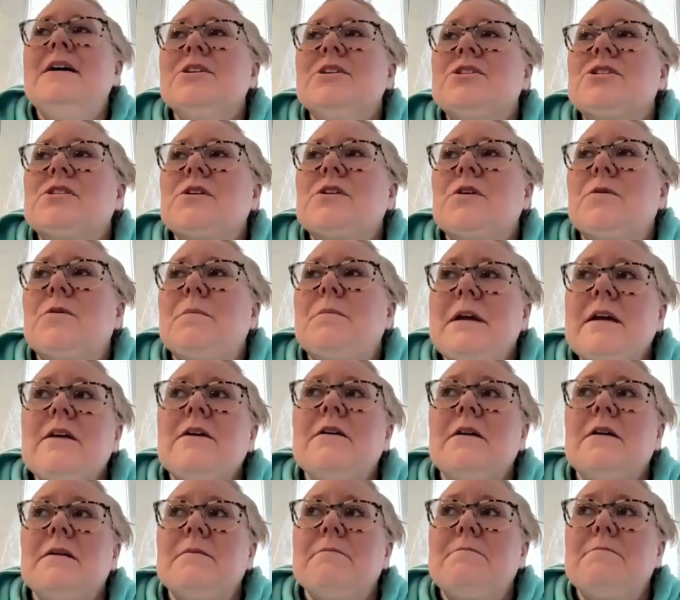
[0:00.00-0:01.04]
So
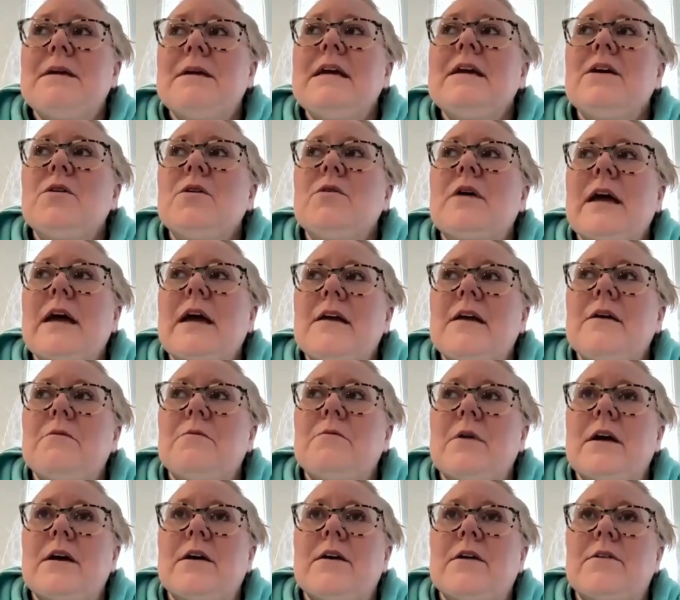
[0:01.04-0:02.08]
being okay
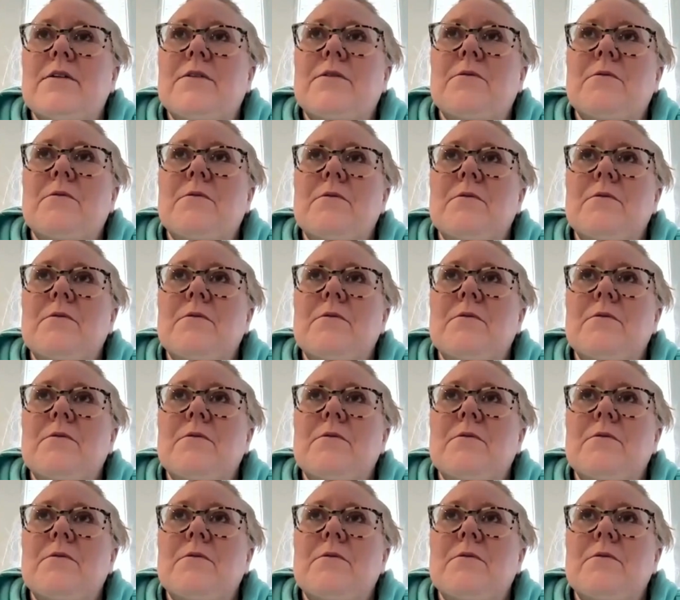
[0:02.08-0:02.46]
with